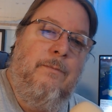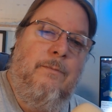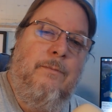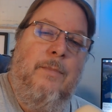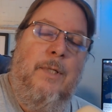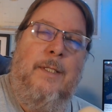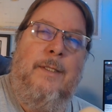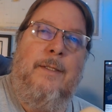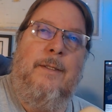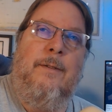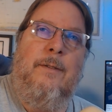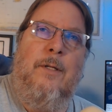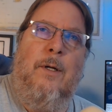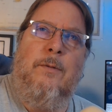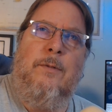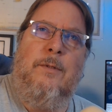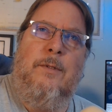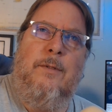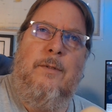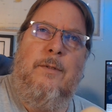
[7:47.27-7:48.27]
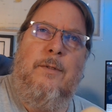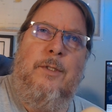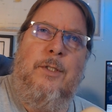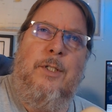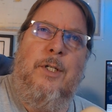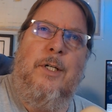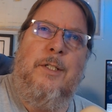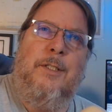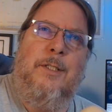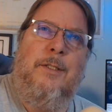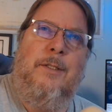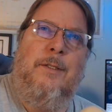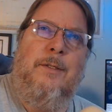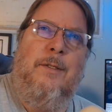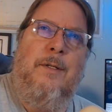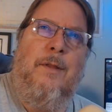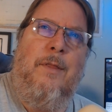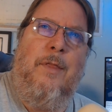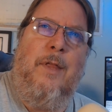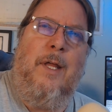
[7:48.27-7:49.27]
But don't just
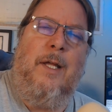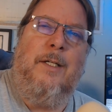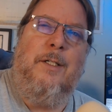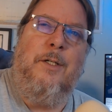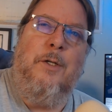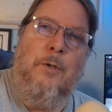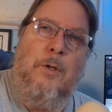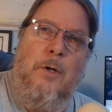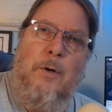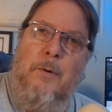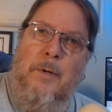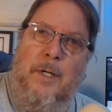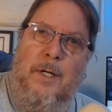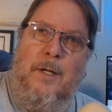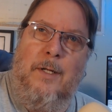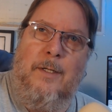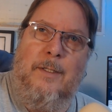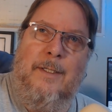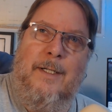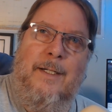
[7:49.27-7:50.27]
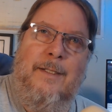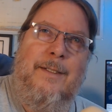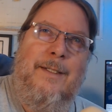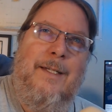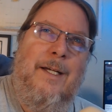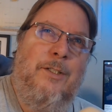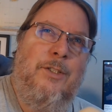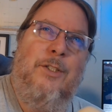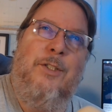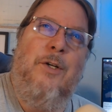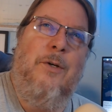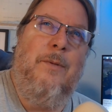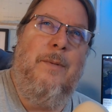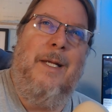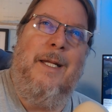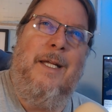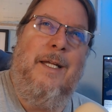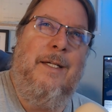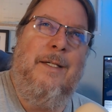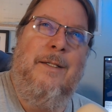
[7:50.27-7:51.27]
think you know it all. I, there's too
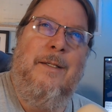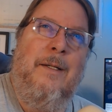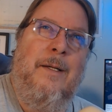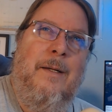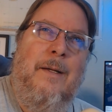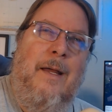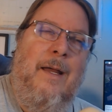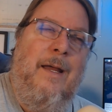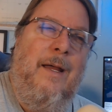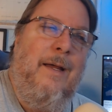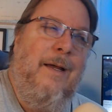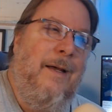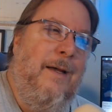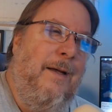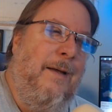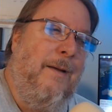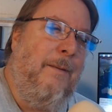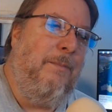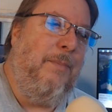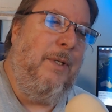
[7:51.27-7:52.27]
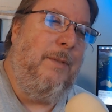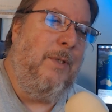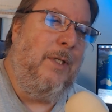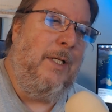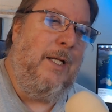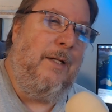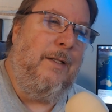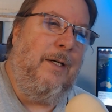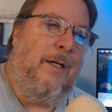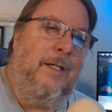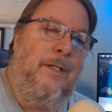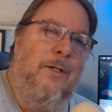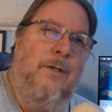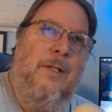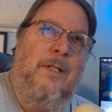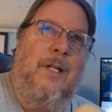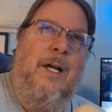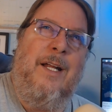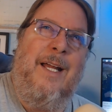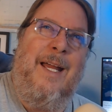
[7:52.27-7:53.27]
many uh, people out there. I know a
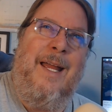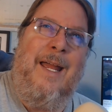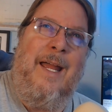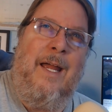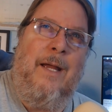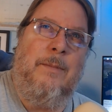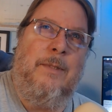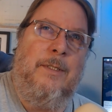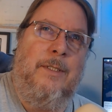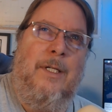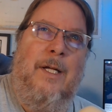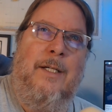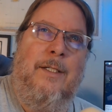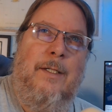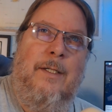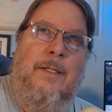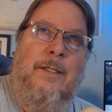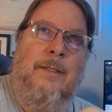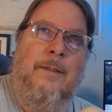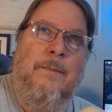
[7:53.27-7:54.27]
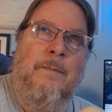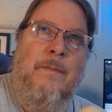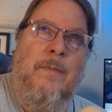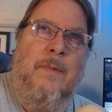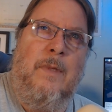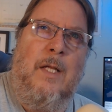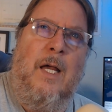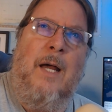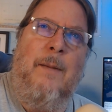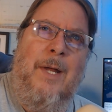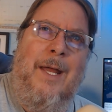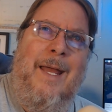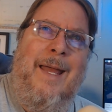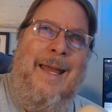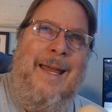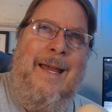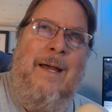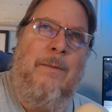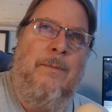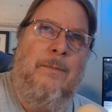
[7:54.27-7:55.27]
lot of hams like to. I'm a
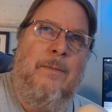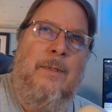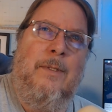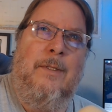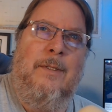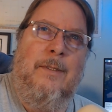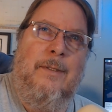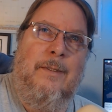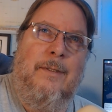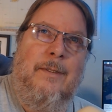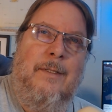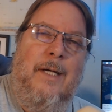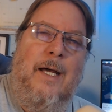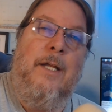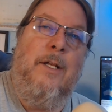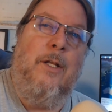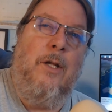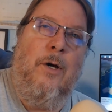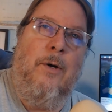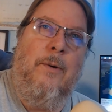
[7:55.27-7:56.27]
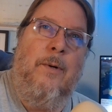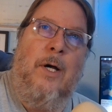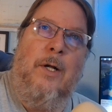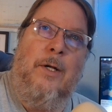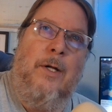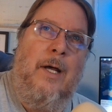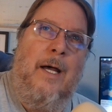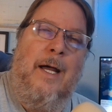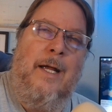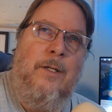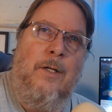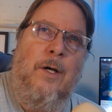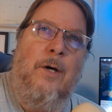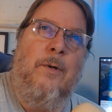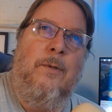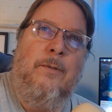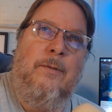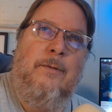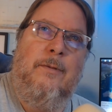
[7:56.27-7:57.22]
ham. I know. I know.